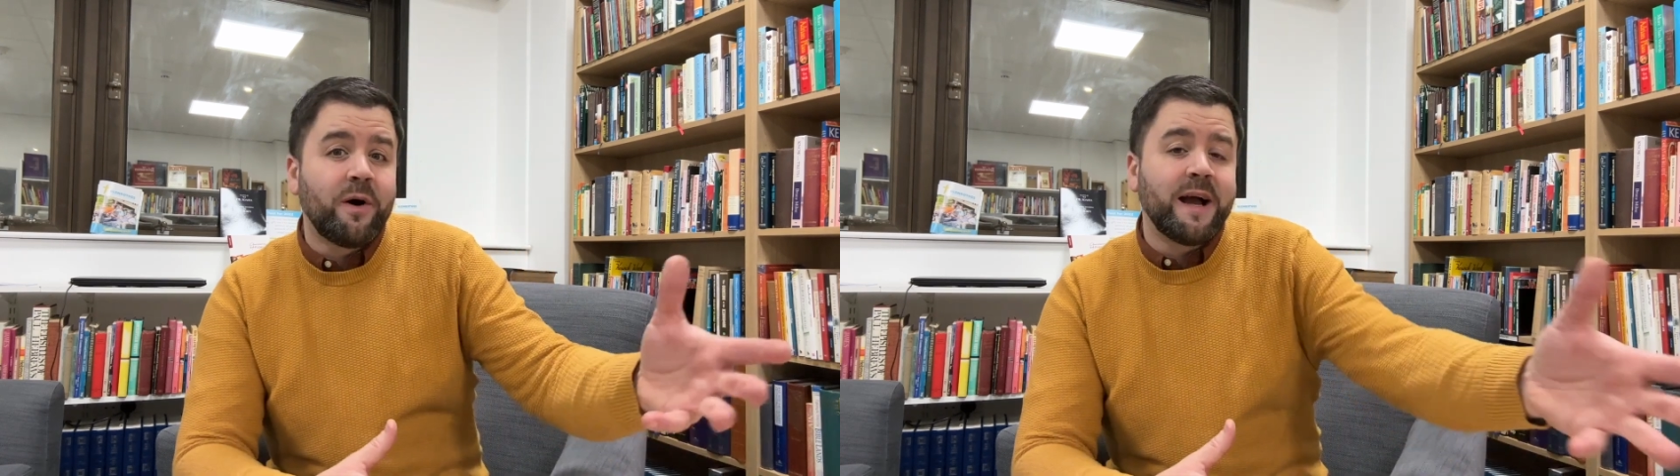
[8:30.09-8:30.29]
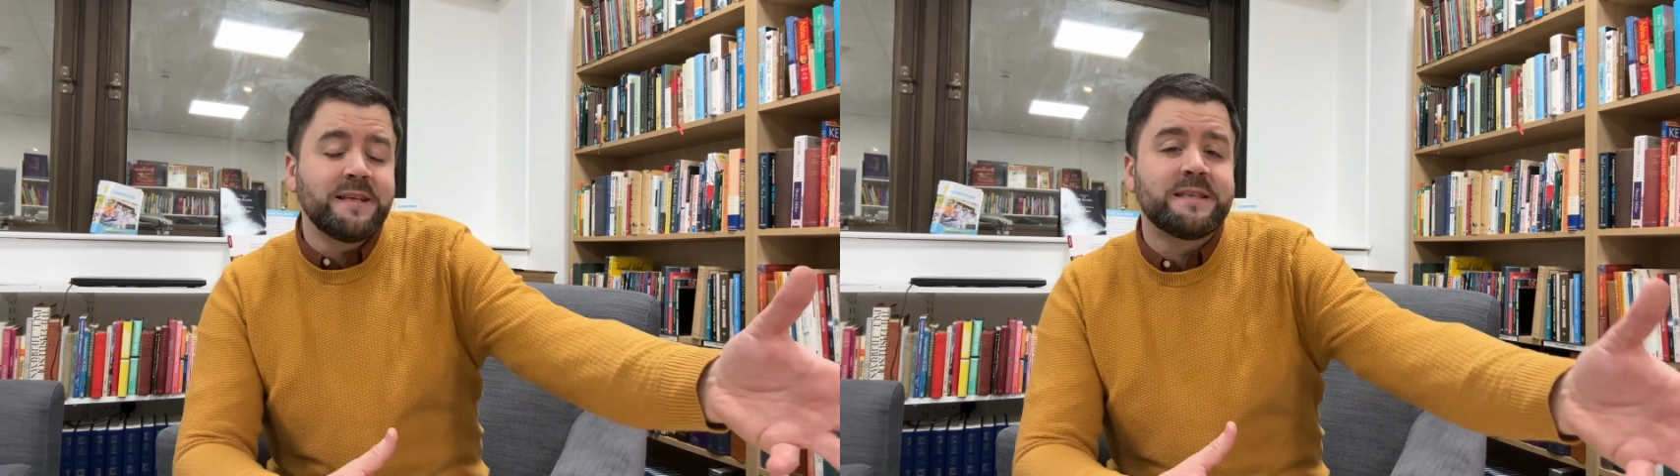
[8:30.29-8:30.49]

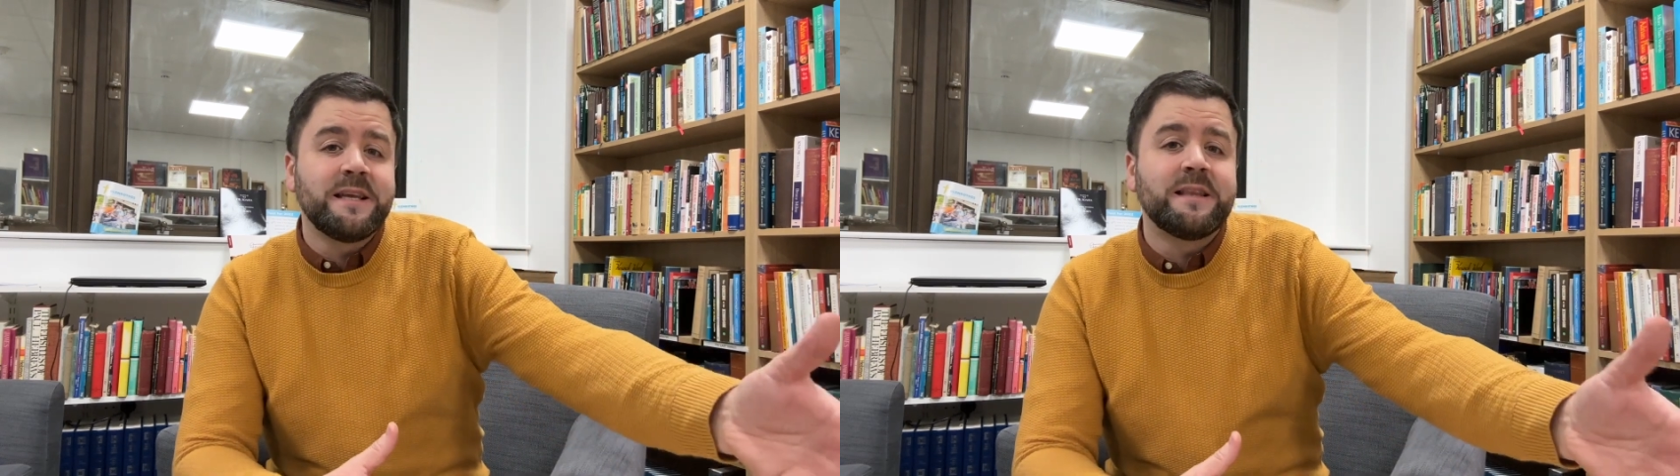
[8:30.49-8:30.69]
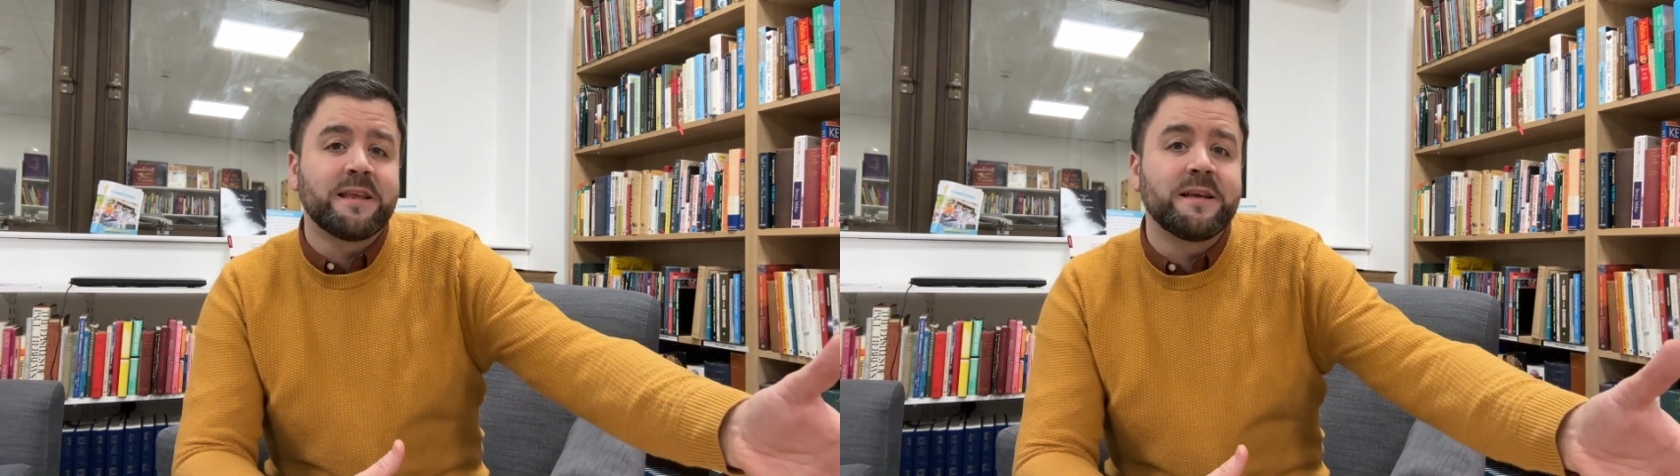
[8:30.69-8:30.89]
I
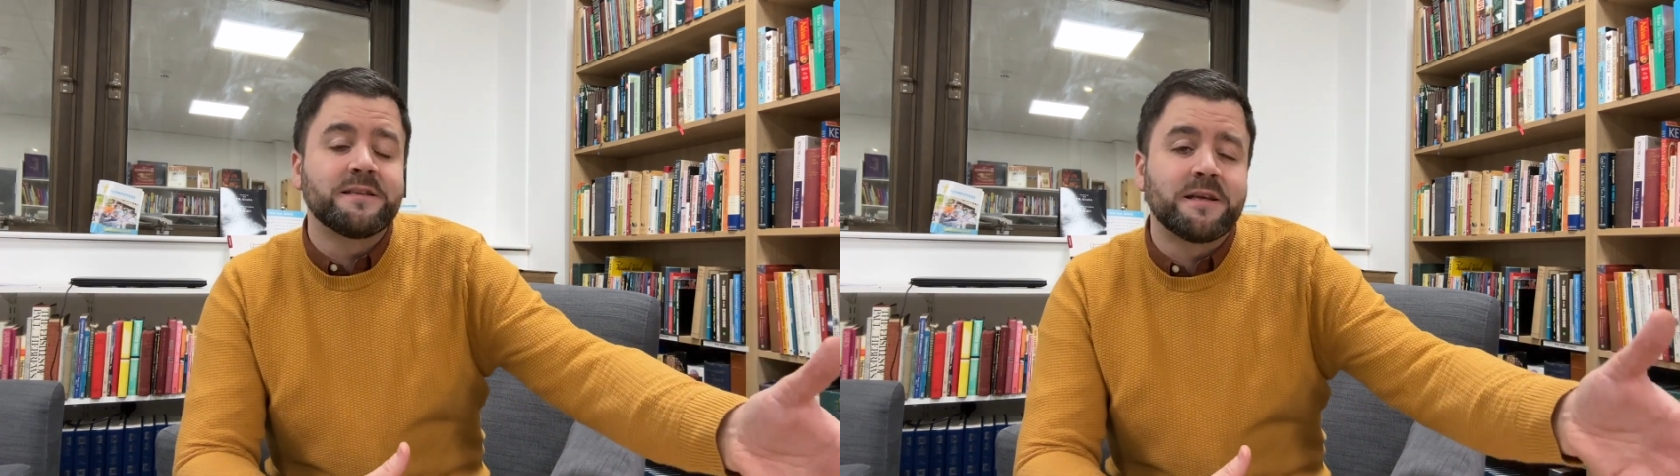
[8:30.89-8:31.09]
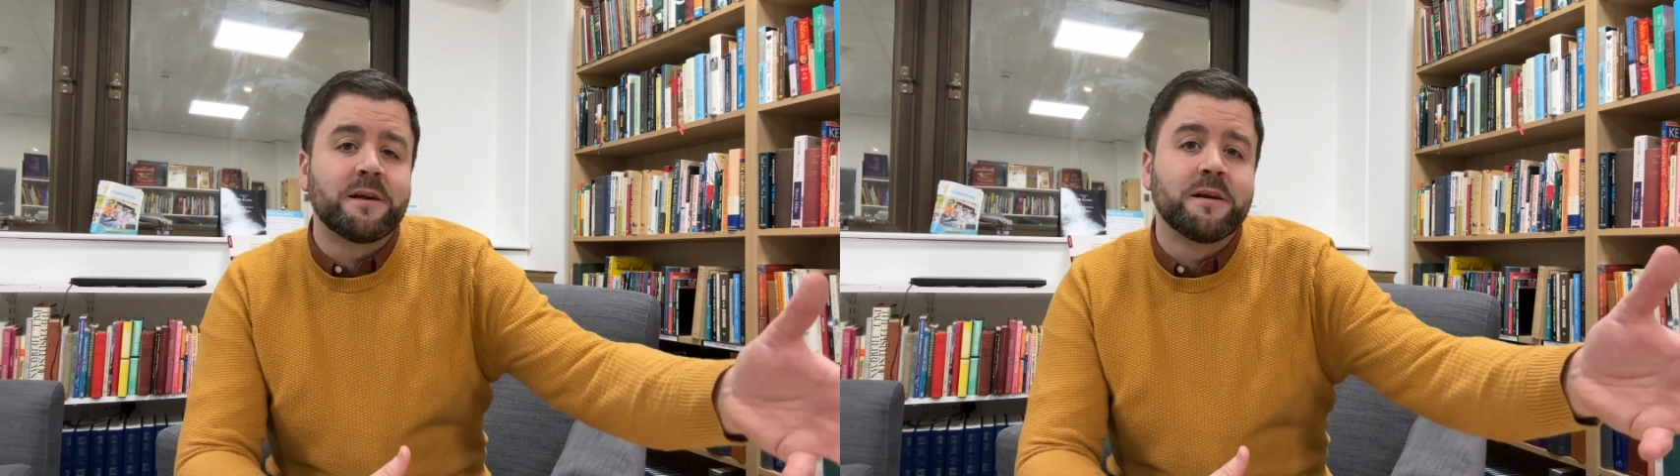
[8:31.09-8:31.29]
see things
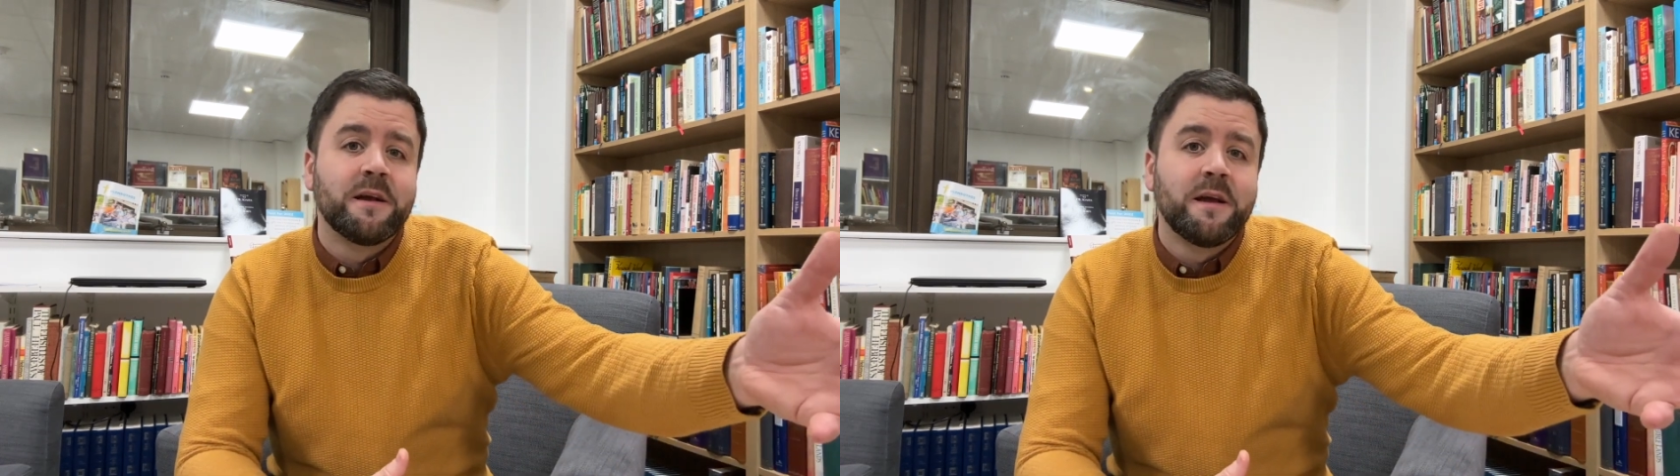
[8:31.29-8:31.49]
that are